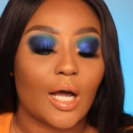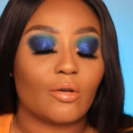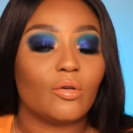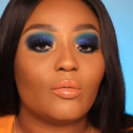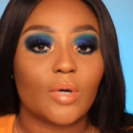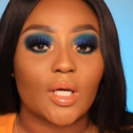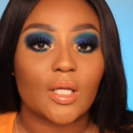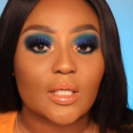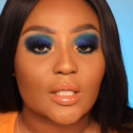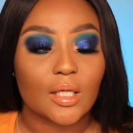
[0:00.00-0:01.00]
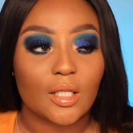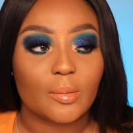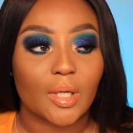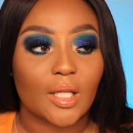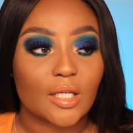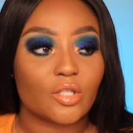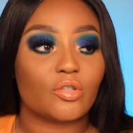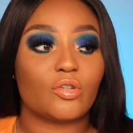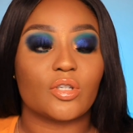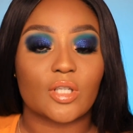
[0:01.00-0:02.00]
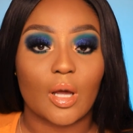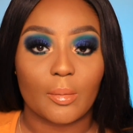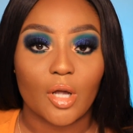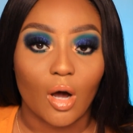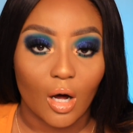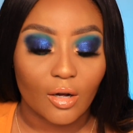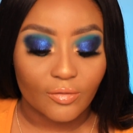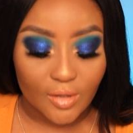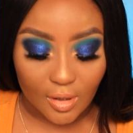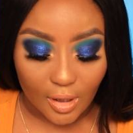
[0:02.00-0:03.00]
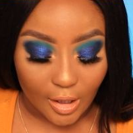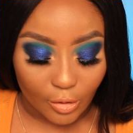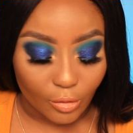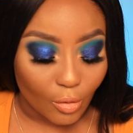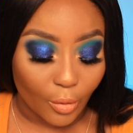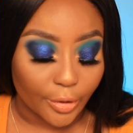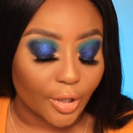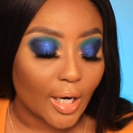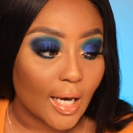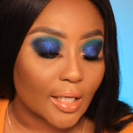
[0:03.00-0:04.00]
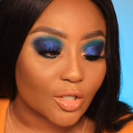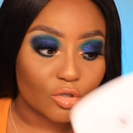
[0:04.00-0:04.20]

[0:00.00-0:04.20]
I don't know what it is lately. My lashes are just coming off to the inner corner and it's